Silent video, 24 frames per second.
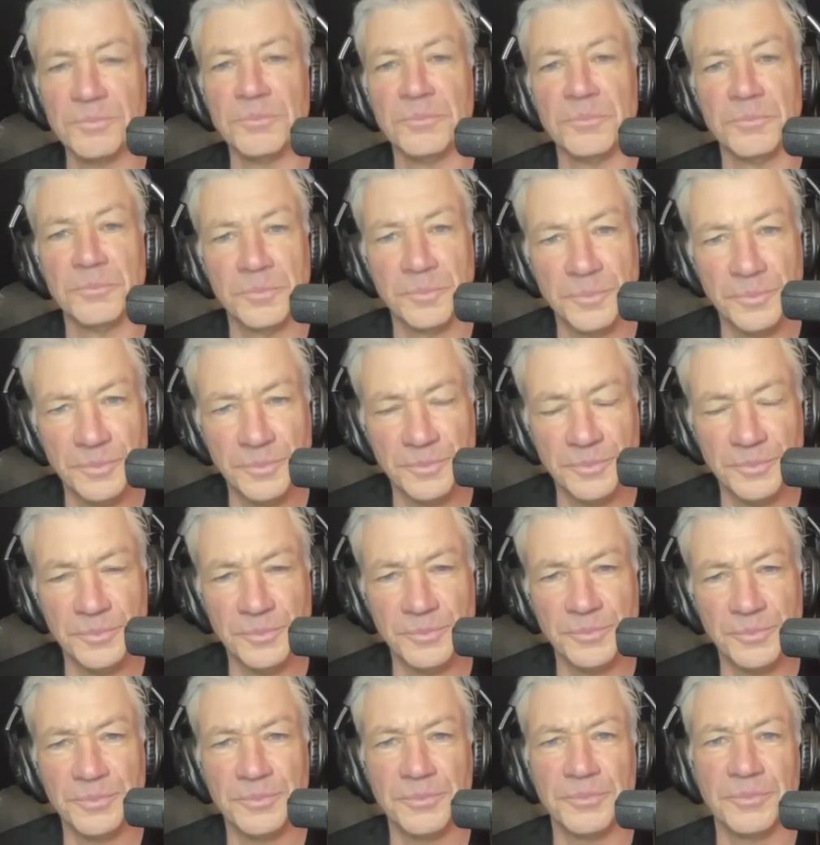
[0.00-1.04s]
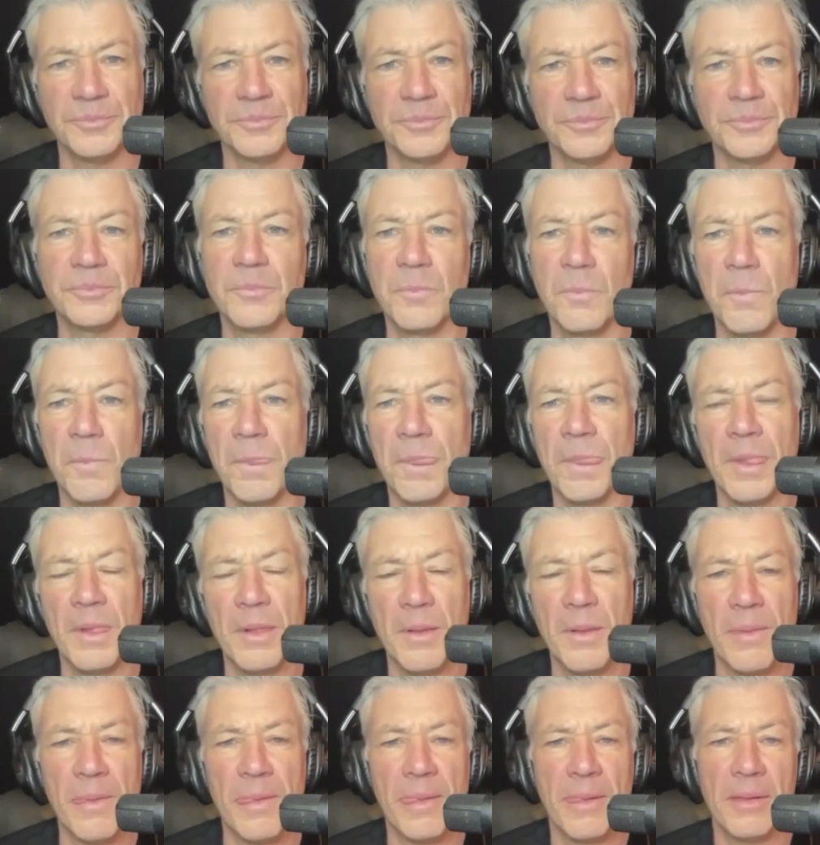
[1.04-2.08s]
and we are a
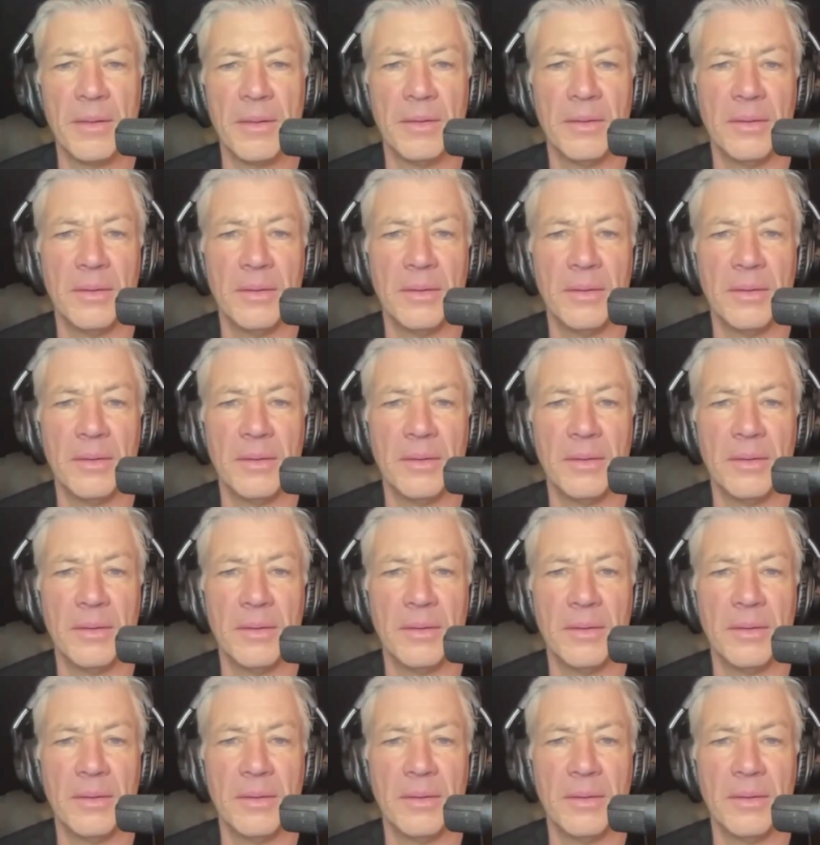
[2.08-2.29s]
family-owned